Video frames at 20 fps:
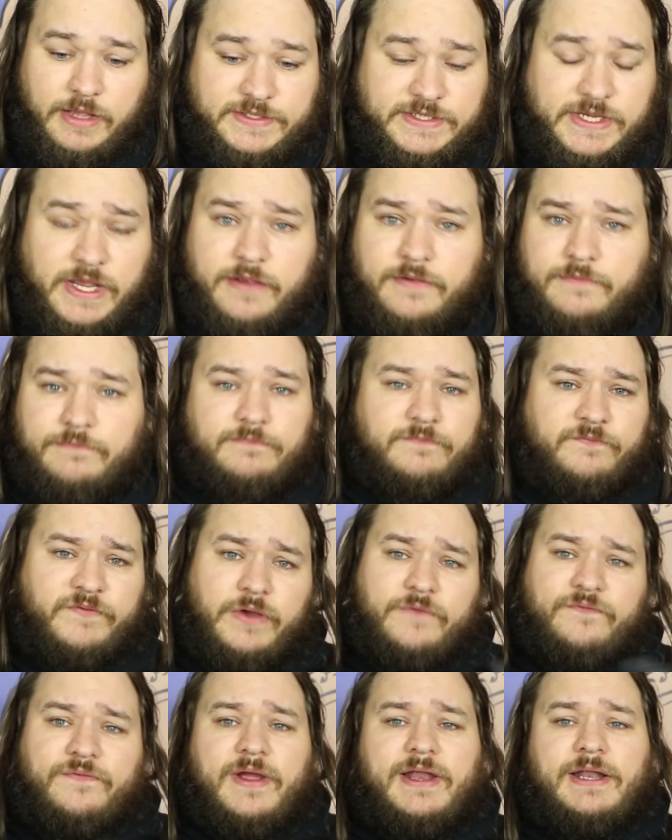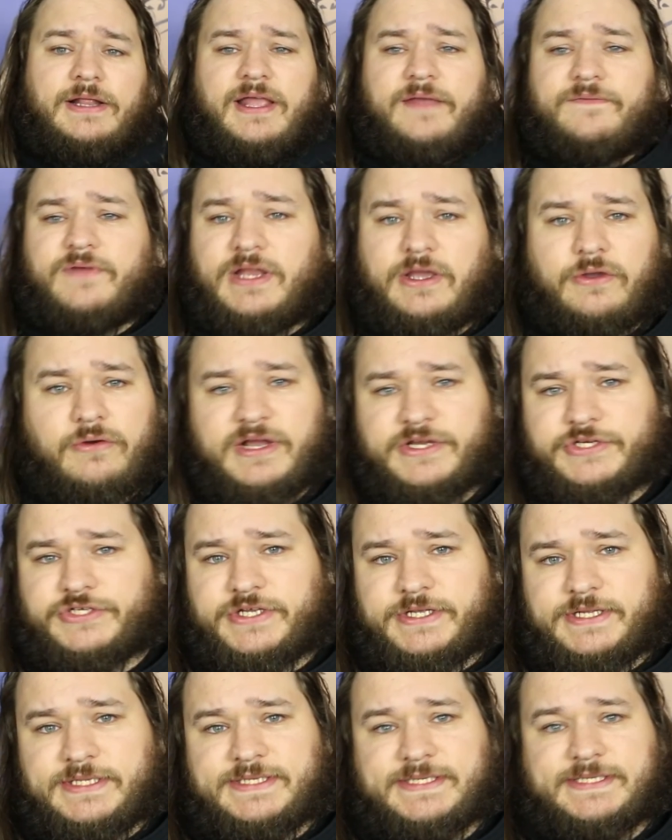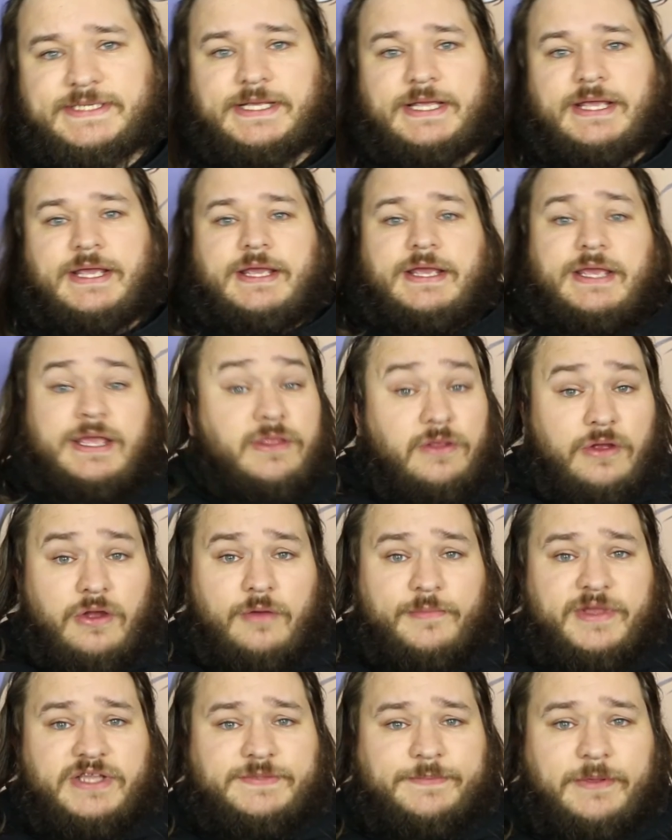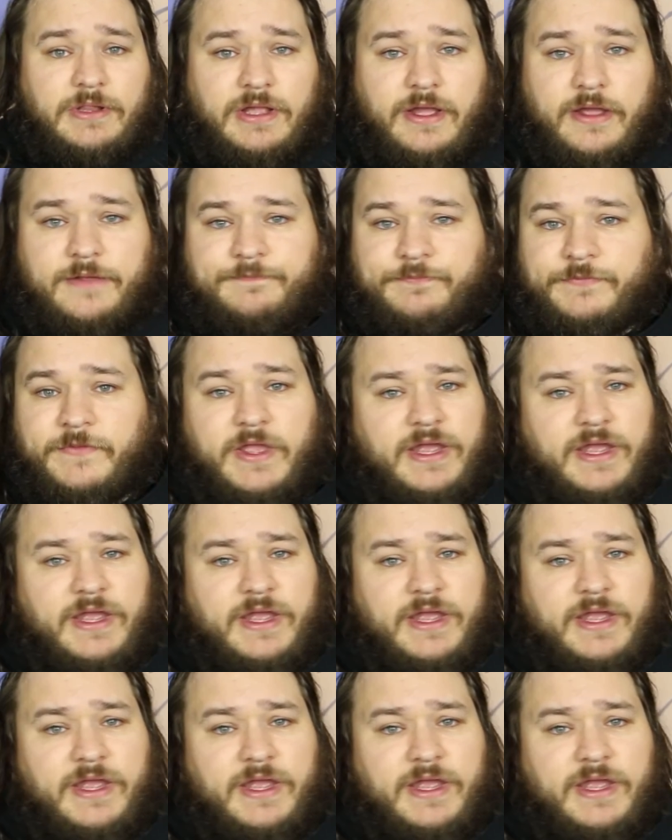So feel free to leave any questions in the comments below,